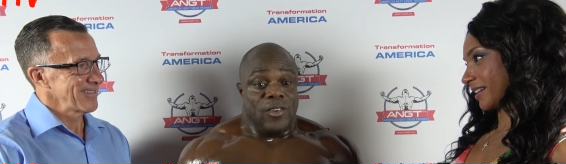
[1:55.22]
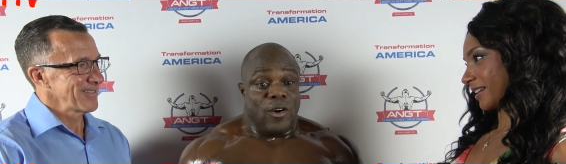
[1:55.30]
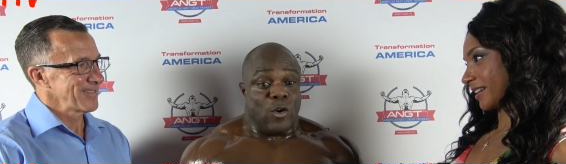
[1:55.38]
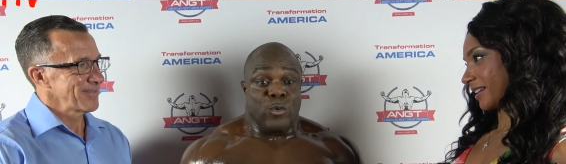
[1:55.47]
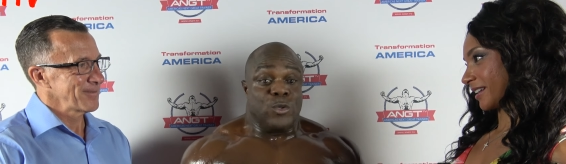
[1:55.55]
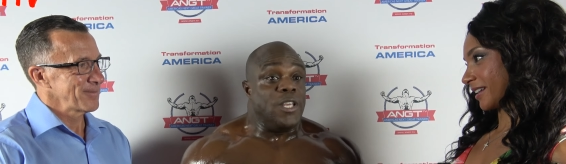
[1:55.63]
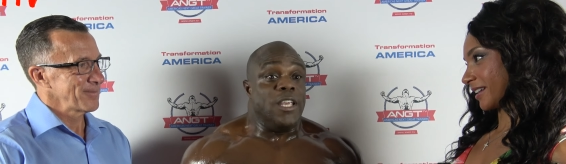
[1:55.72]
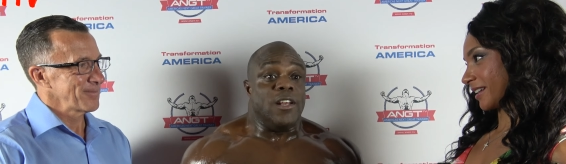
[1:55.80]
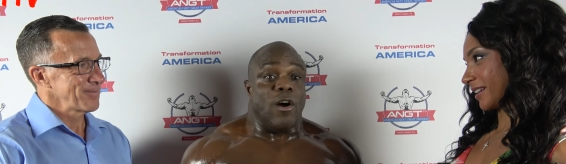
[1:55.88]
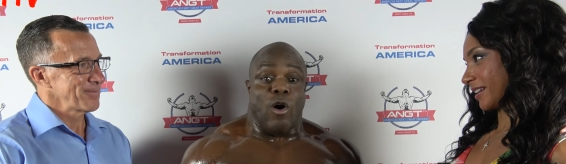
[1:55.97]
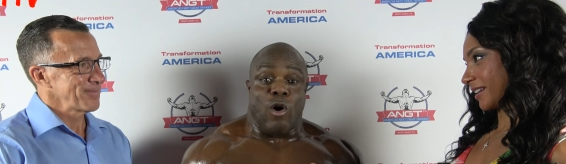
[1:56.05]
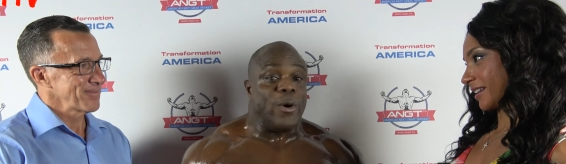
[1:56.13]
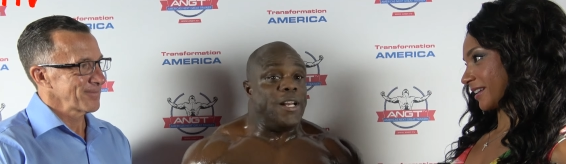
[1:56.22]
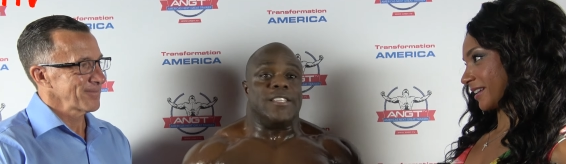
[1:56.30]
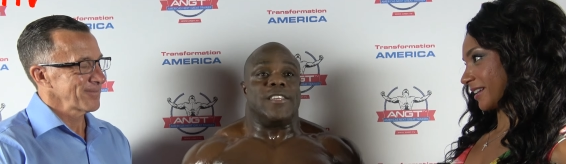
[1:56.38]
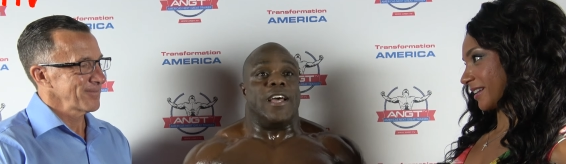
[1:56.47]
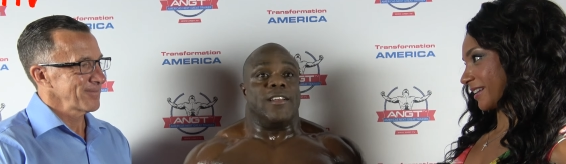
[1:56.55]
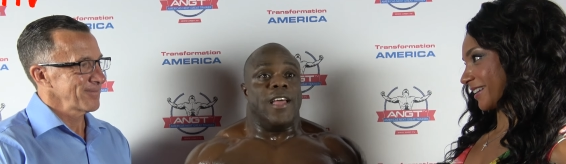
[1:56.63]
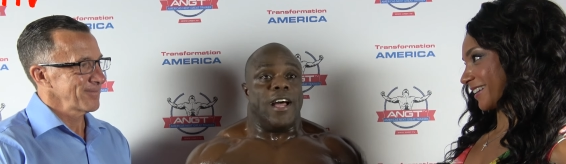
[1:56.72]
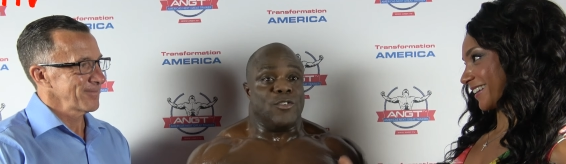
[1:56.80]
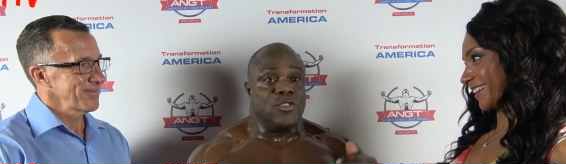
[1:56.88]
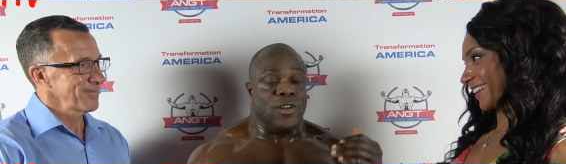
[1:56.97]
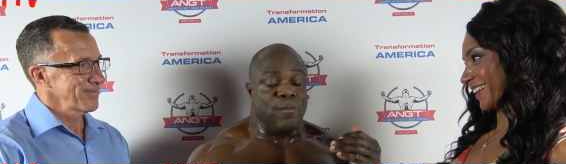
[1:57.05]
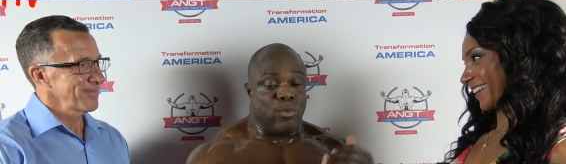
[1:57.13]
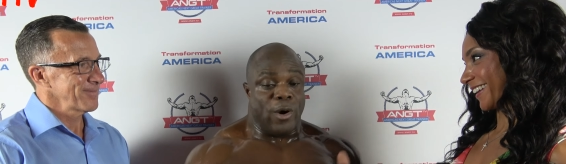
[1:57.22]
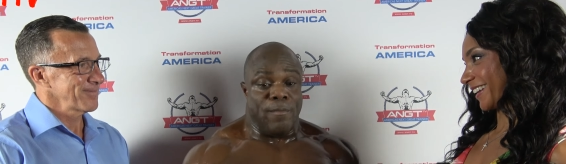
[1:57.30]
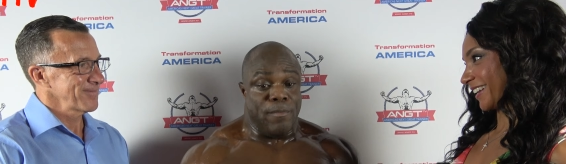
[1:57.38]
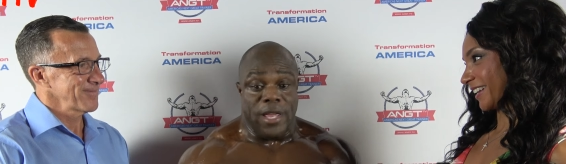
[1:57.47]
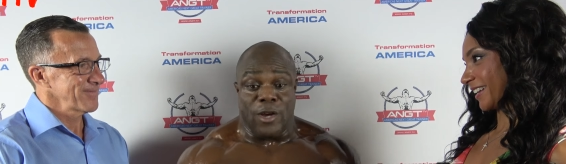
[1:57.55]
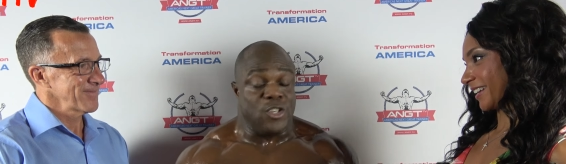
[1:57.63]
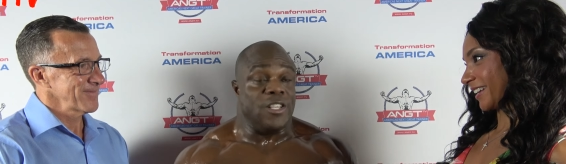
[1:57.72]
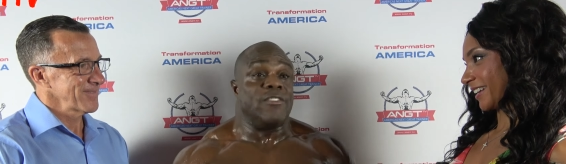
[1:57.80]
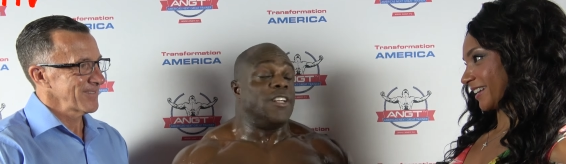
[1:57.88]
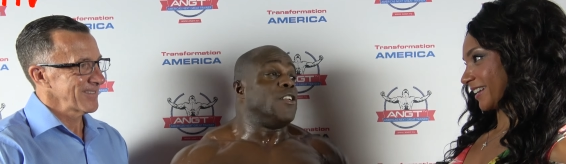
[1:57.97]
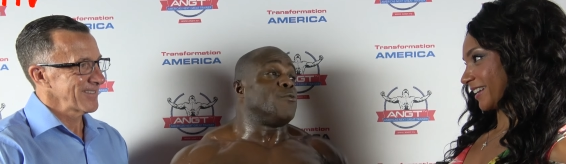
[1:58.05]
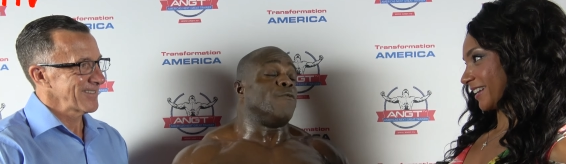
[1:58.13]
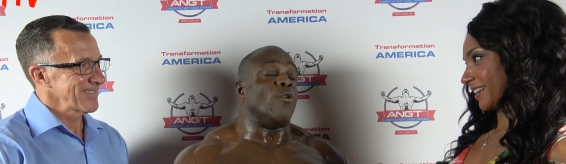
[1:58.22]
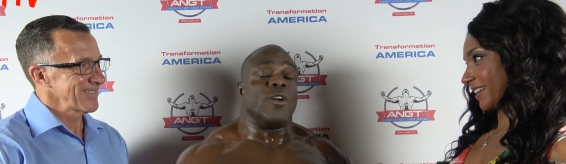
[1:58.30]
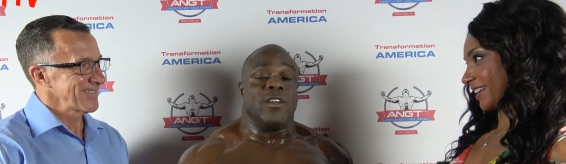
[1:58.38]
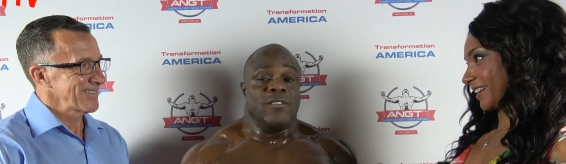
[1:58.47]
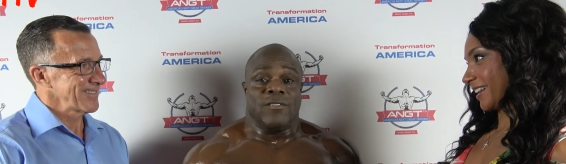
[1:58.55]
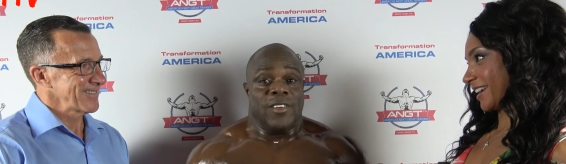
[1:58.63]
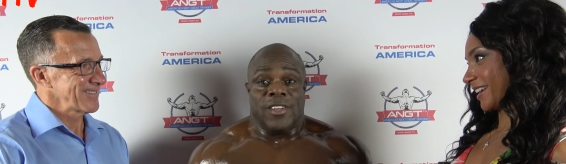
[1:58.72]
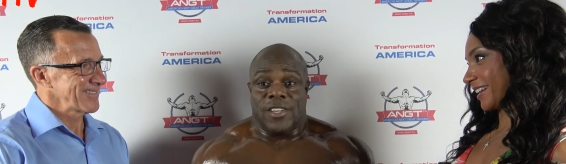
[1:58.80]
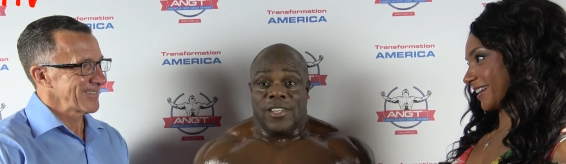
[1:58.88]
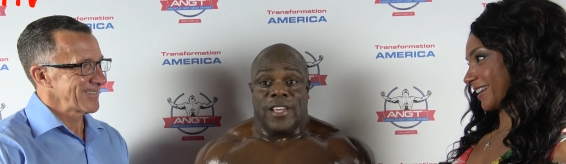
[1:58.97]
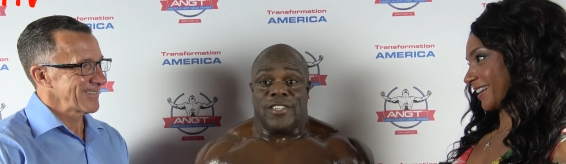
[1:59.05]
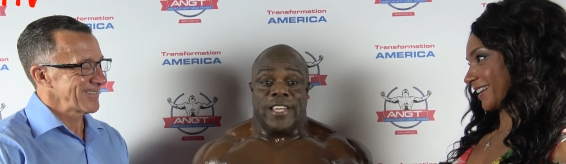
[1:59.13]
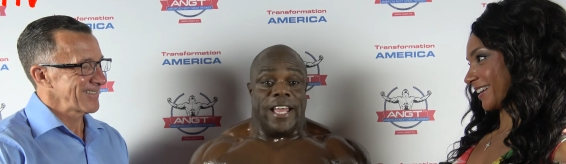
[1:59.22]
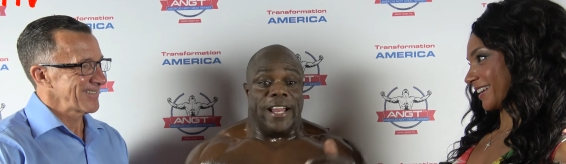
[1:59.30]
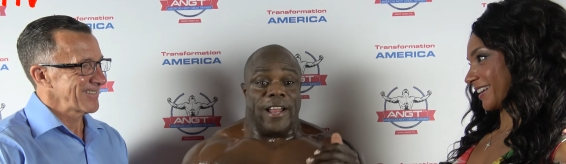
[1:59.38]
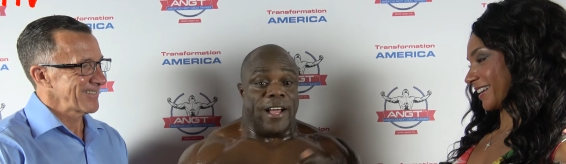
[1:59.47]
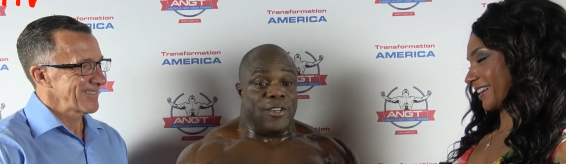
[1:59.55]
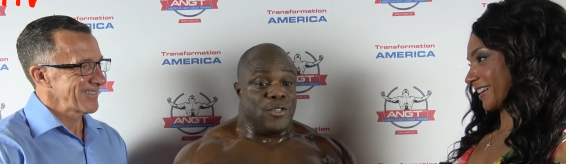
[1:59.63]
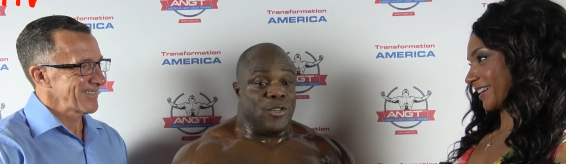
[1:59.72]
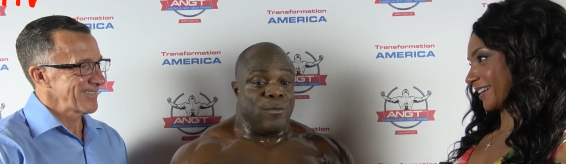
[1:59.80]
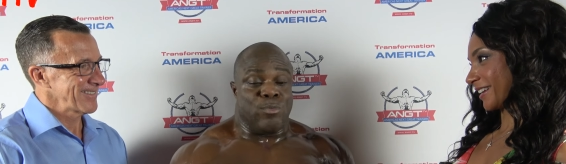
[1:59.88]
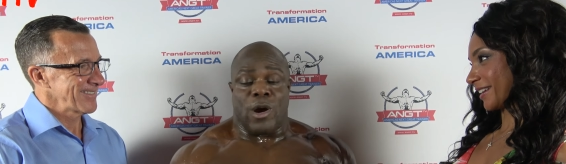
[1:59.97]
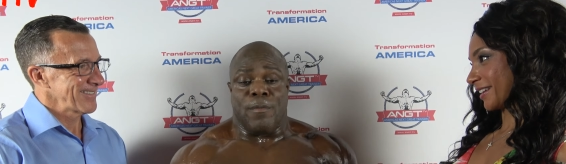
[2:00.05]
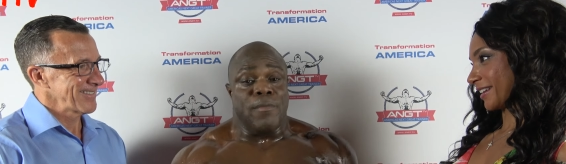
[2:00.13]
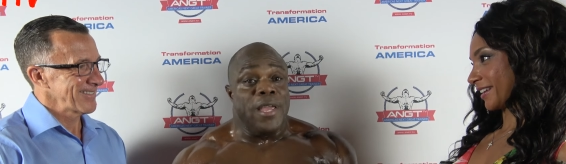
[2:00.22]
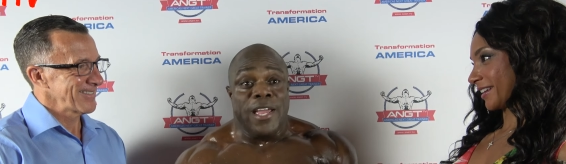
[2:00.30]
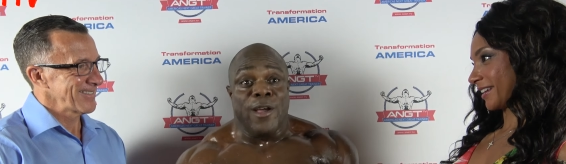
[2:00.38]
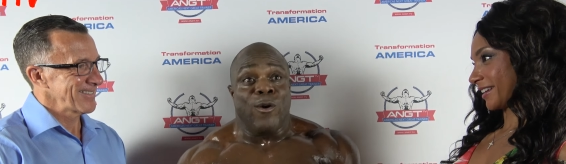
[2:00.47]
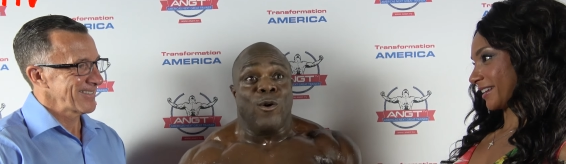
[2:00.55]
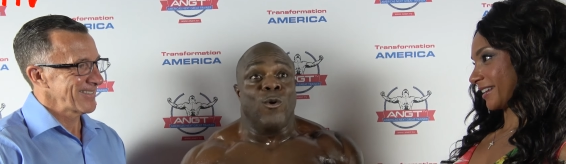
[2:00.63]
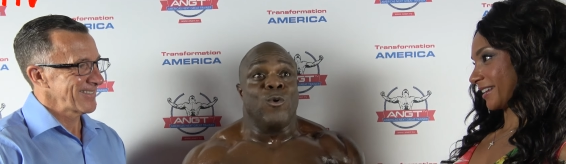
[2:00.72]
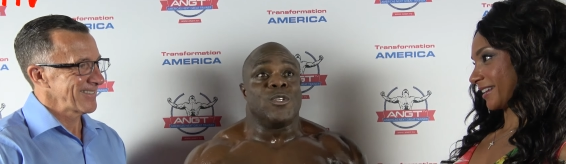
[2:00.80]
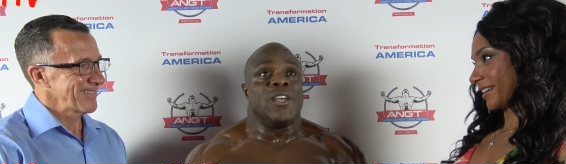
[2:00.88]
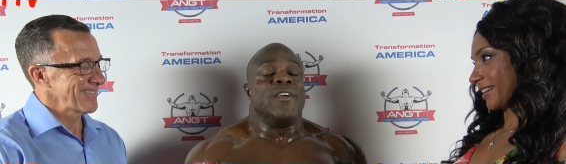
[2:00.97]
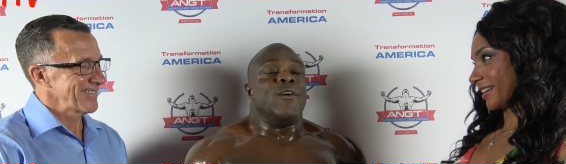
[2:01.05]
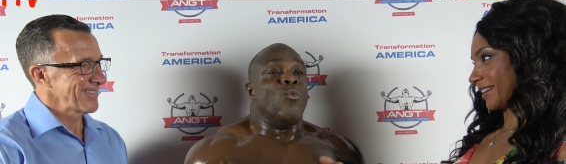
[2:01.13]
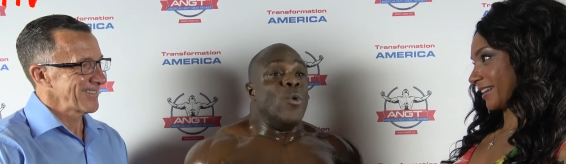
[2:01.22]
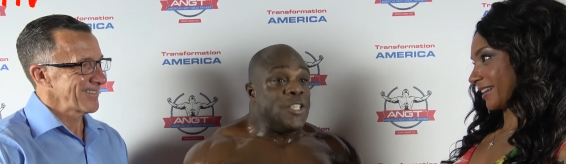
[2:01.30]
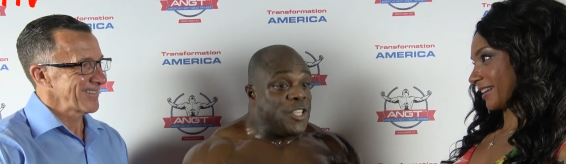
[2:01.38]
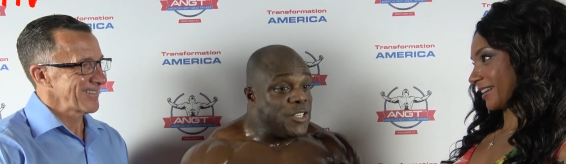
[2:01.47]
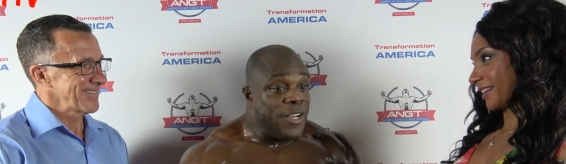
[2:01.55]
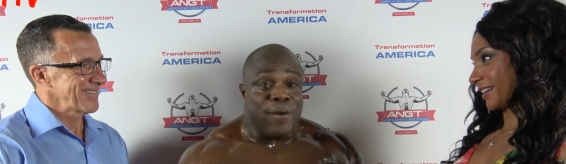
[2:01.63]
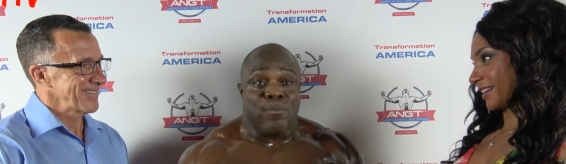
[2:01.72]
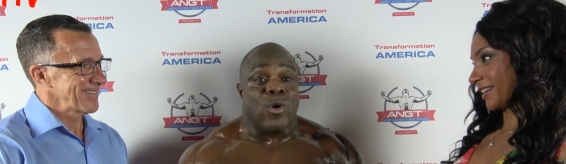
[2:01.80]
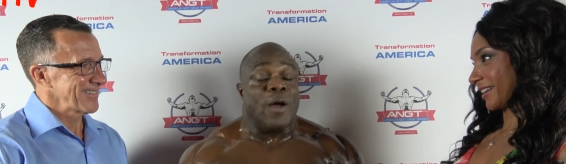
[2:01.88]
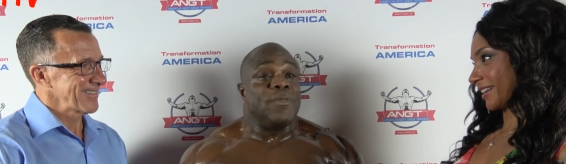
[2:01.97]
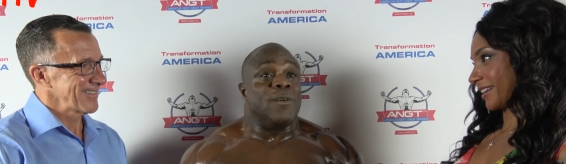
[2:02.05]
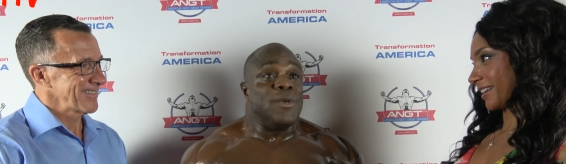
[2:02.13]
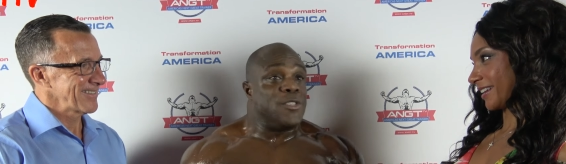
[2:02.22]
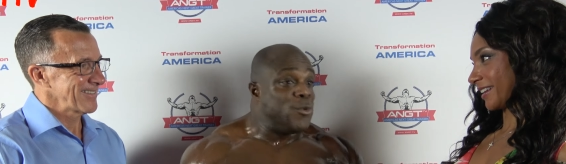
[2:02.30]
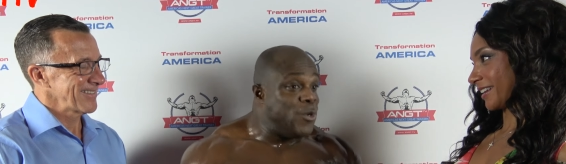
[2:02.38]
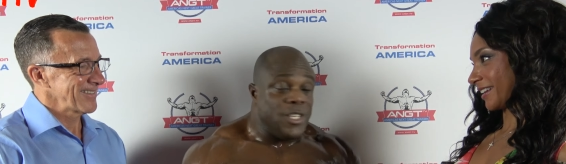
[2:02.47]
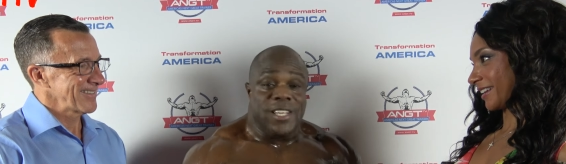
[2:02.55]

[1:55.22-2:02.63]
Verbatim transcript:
Speaker 1: her routine already set. How she's gonna prep meals. She's never done this before. She said she had how she's gonna prep meals, when she's gonna prep them, as soon as she